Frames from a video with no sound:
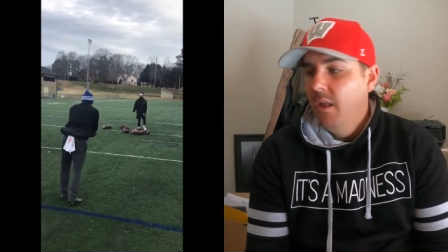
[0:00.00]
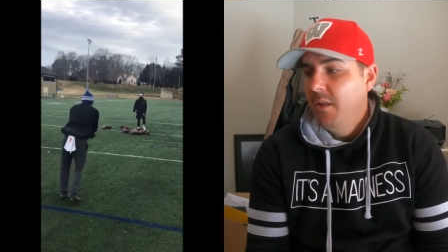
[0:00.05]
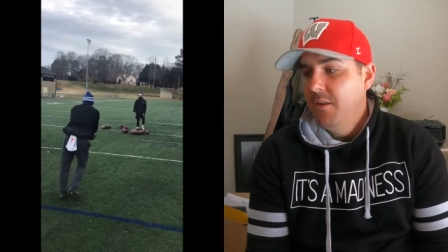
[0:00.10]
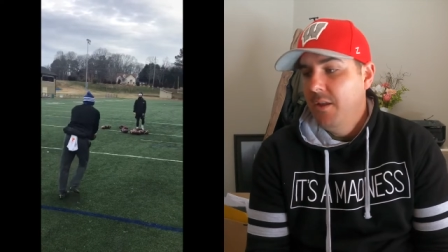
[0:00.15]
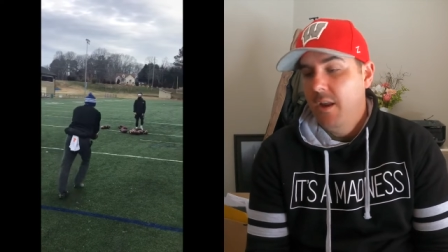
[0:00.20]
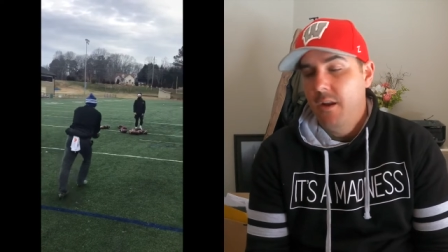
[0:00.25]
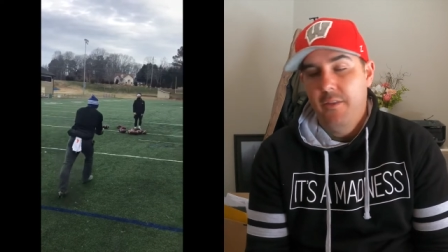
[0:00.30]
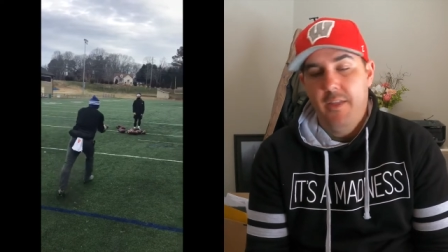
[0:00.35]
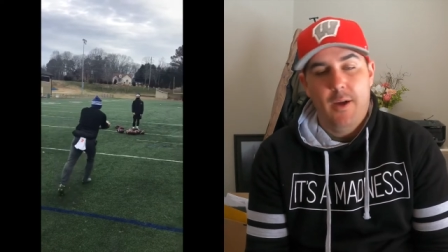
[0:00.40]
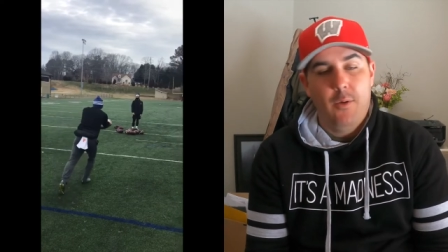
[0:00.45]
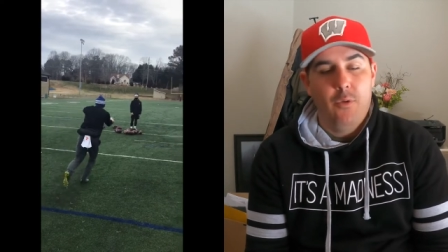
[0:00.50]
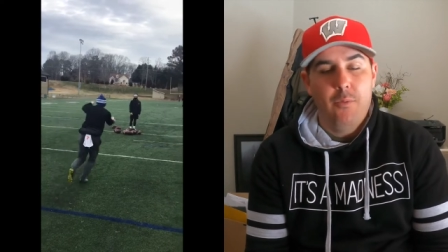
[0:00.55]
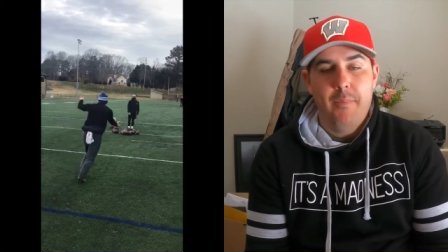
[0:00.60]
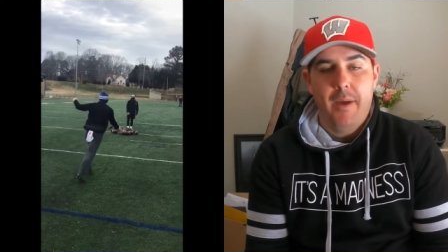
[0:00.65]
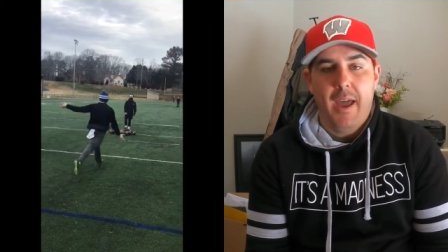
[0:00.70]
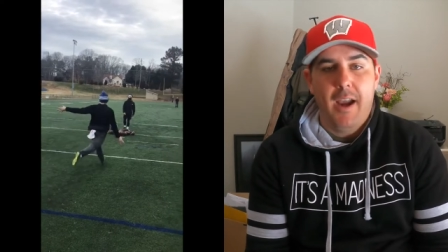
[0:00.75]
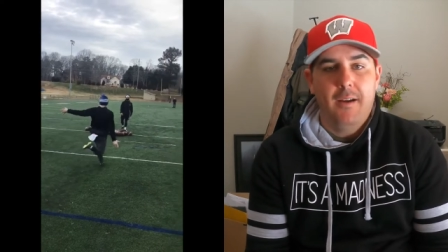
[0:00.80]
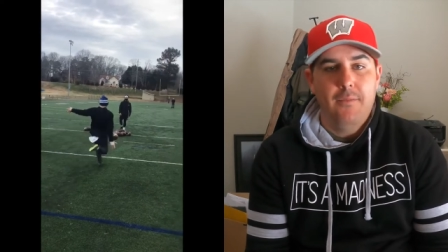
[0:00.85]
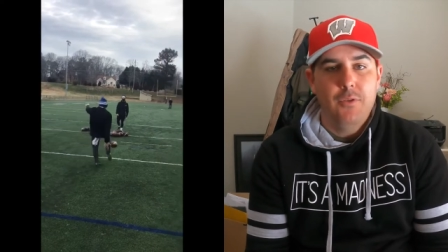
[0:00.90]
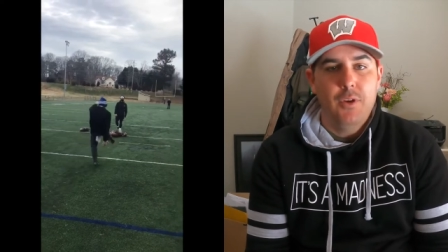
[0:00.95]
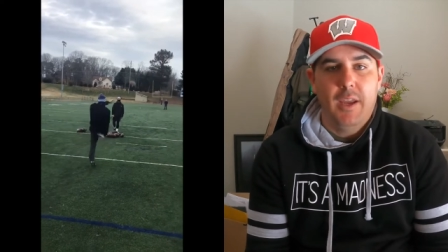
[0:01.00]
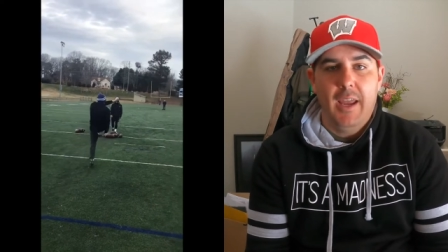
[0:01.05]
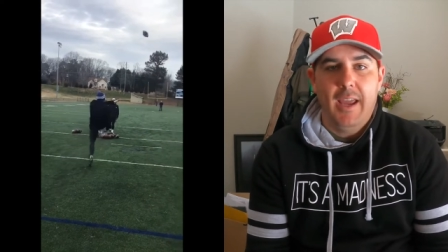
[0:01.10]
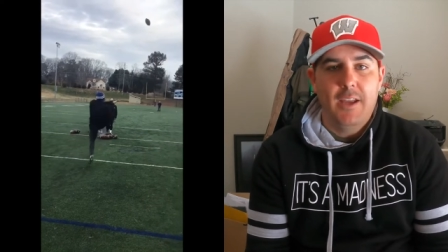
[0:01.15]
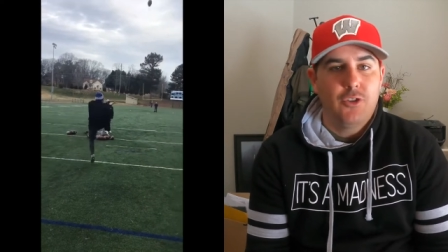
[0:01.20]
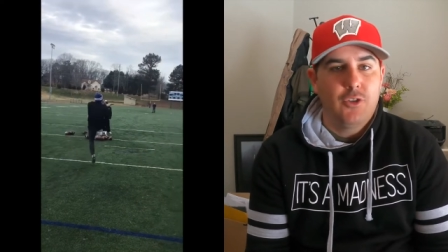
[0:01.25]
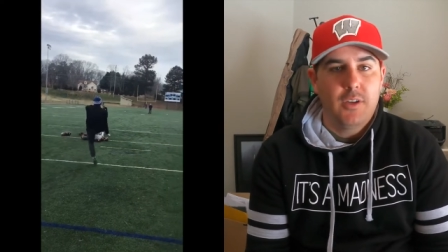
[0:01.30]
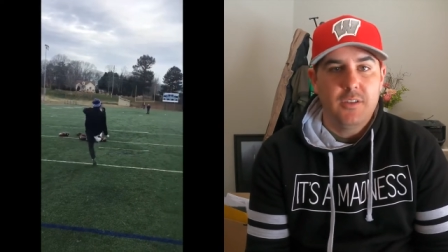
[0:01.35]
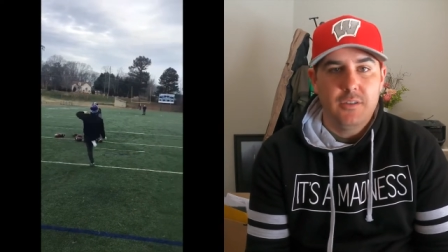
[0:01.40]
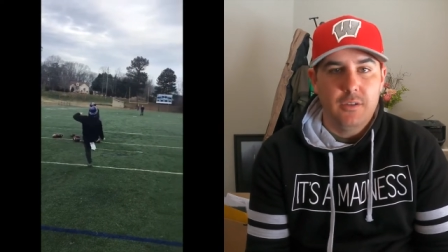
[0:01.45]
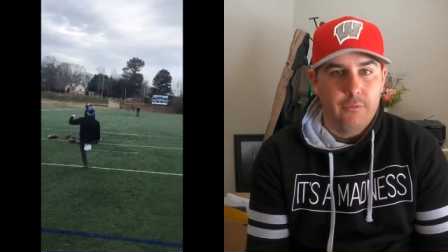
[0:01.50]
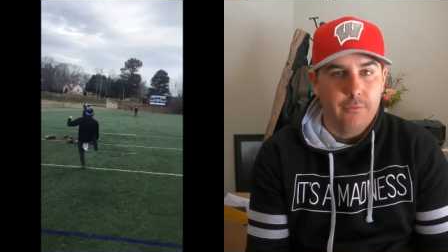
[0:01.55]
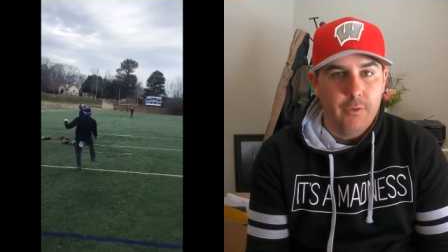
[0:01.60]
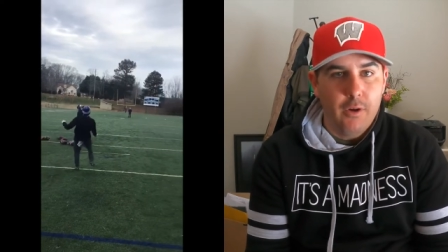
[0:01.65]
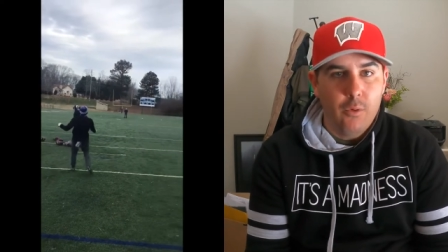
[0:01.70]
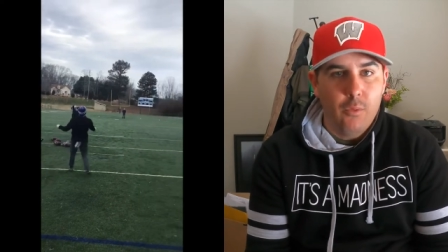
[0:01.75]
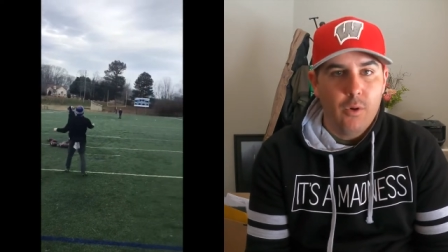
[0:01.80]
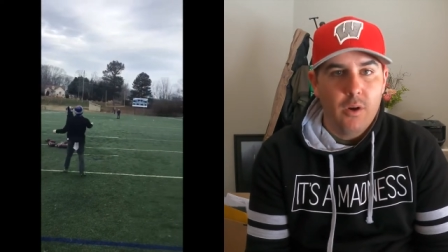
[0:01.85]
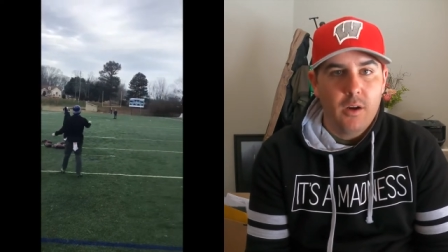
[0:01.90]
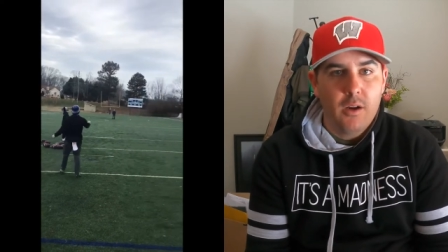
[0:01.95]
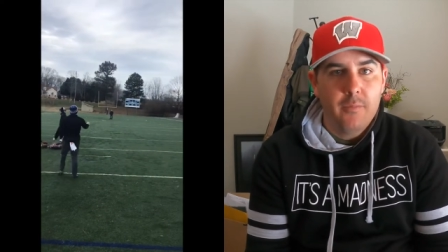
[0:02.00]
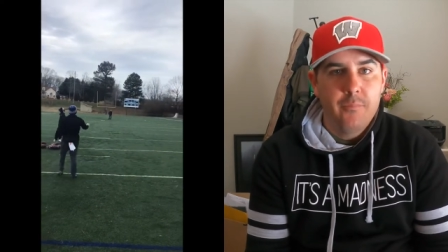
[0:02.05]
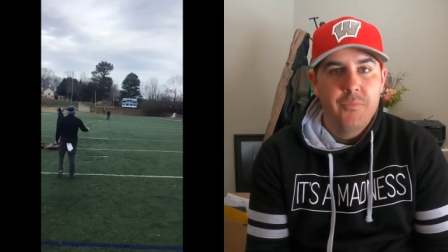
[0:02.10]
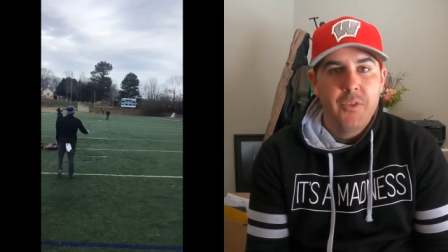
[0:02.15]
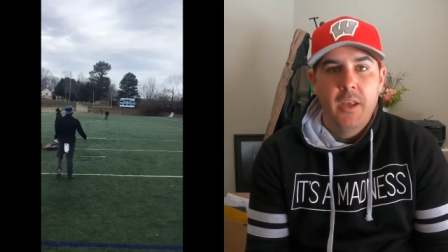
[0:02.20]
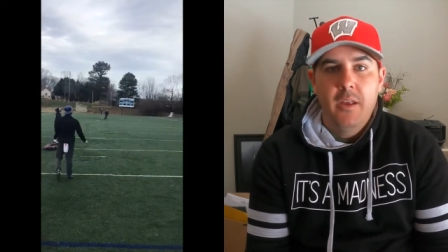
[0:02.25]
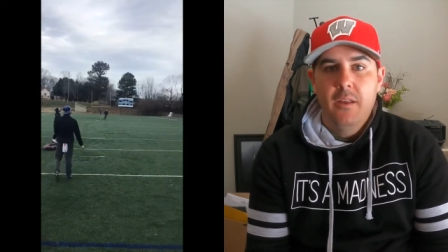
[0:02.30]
None of that will matter if you can't trust your footwork.